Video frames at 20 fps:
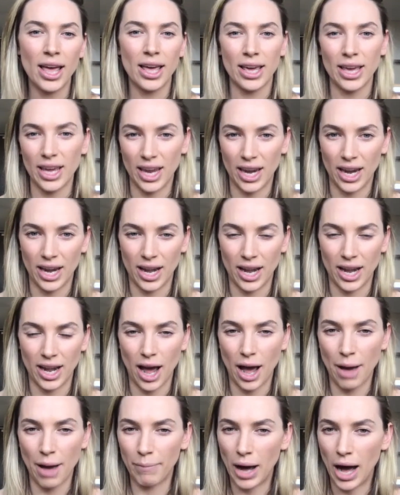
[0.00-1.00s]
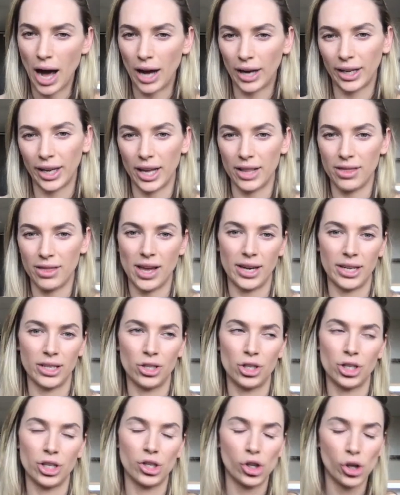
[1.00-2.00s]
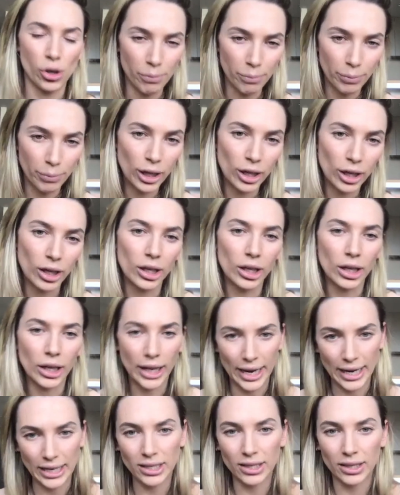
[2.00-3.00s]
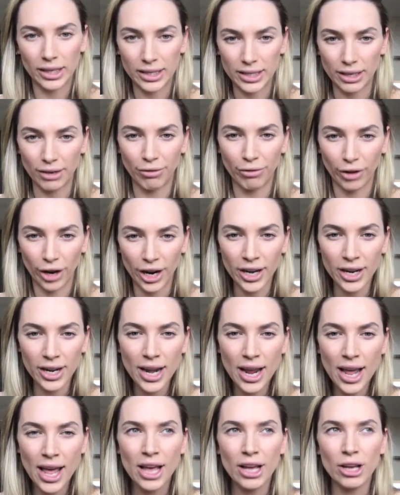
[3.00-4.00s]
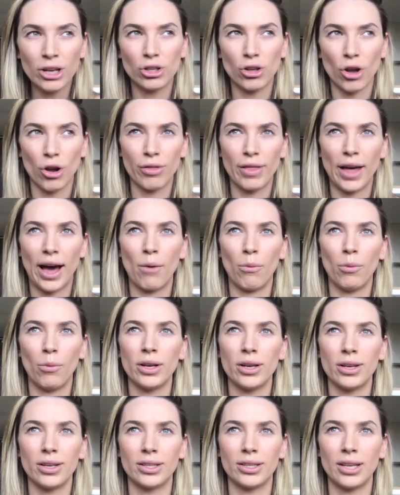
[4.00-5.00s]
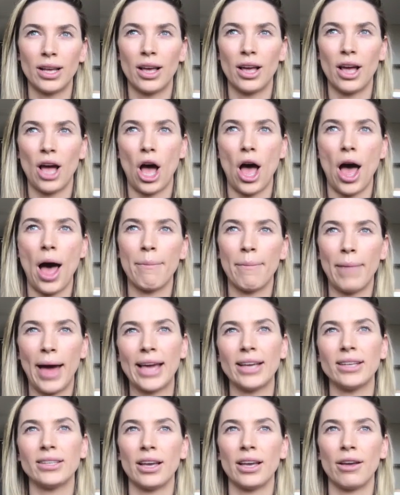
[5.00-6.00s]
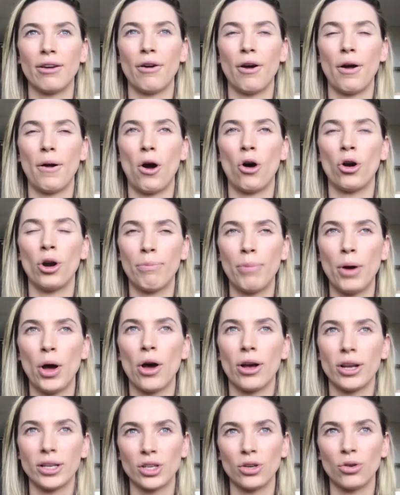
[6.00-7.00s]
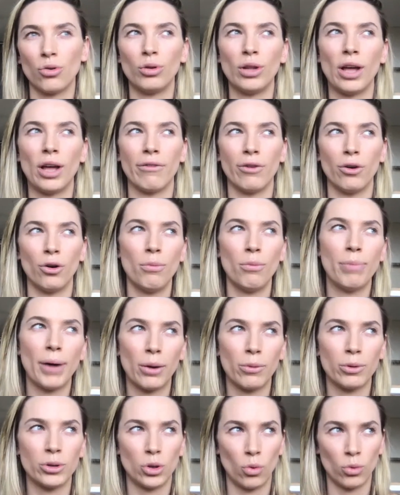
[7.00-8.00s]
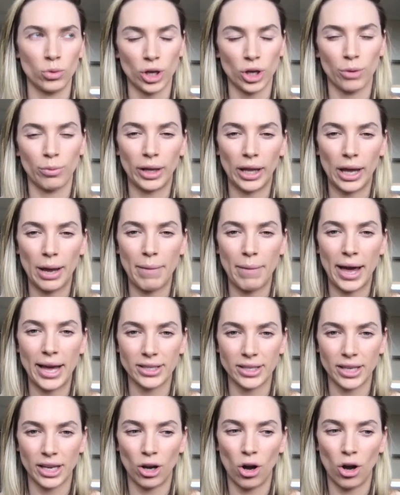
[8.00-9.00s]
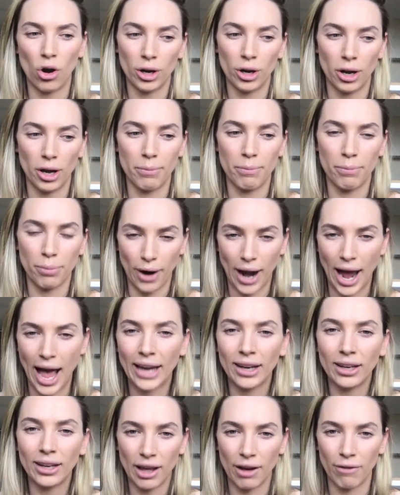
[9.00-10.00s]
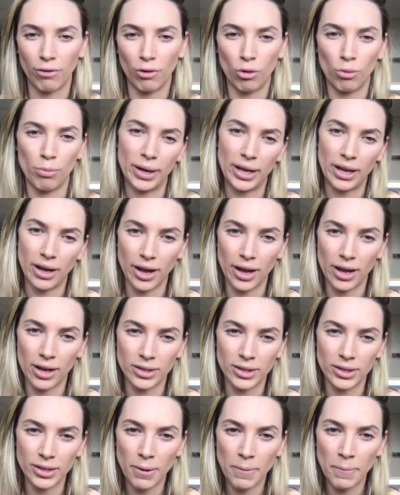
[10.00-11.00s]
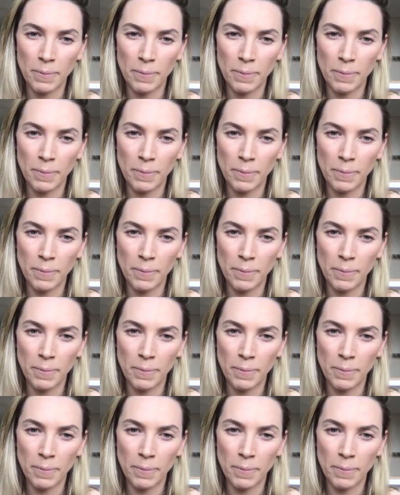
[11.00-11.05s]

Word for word: in a market that is just completely different. So that was amazing on a personal level, but it was also really amazing on a brand level, because